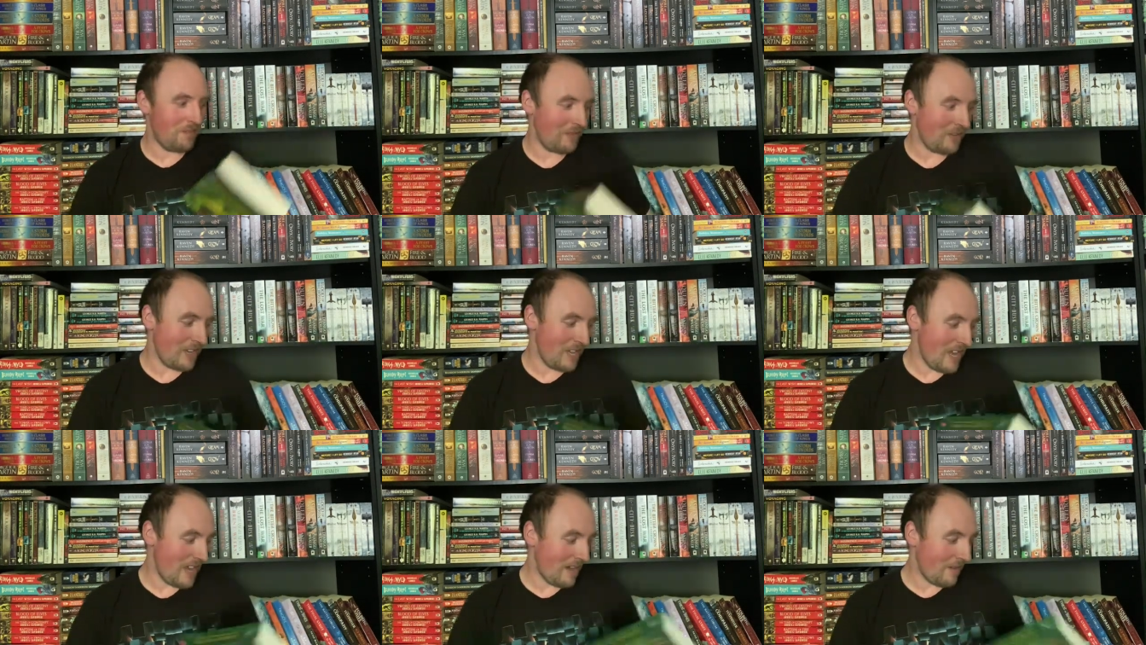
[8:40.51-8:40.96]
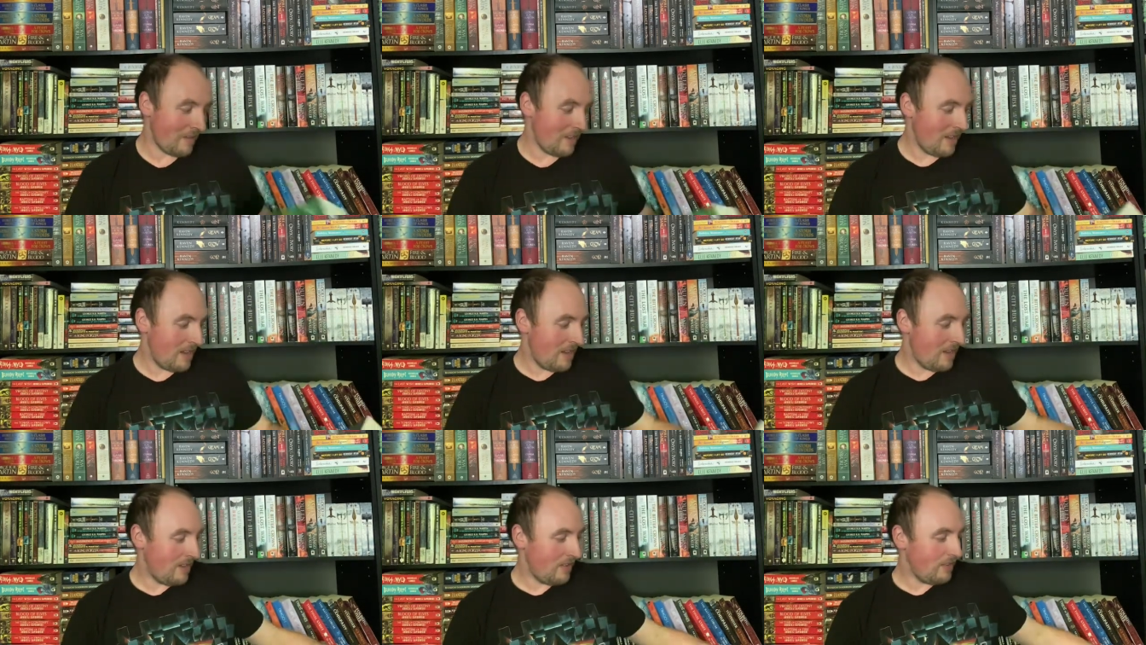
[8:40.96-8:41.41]
But yeah,
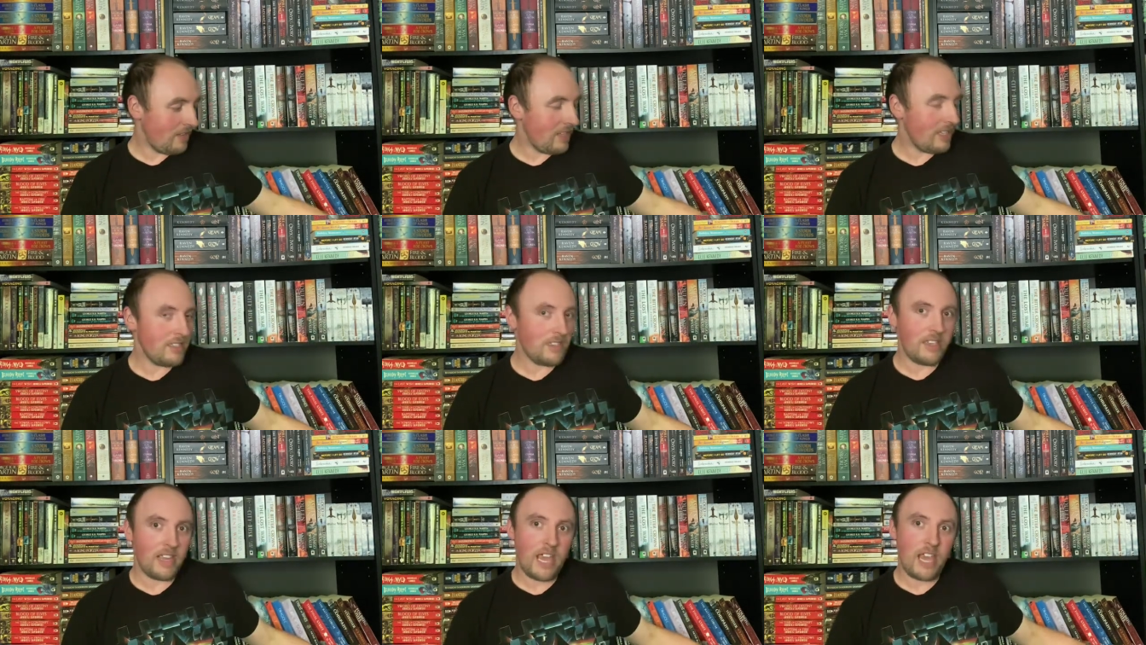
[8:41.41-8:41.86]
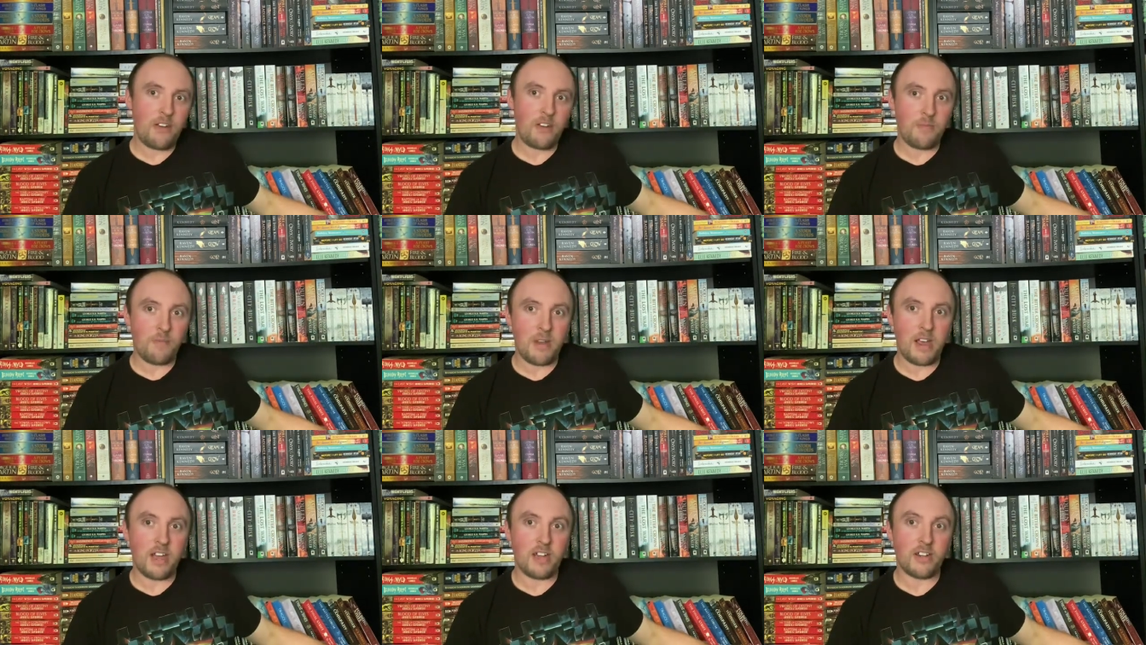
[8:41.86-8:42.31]
so that's Harry
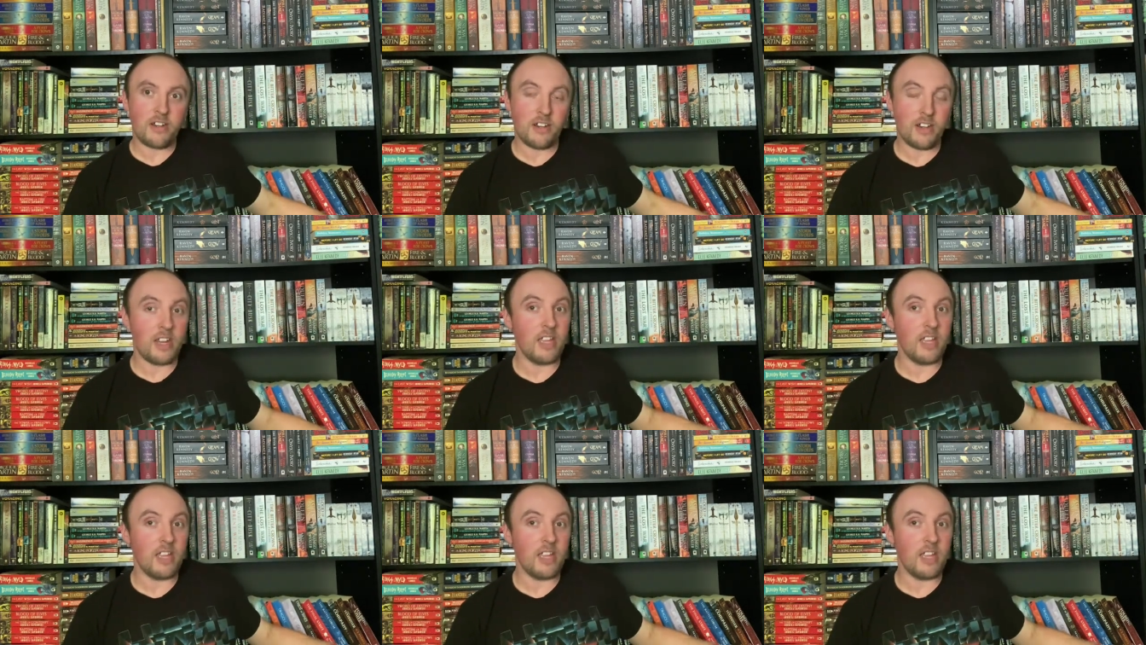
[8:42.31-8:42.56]
Potter.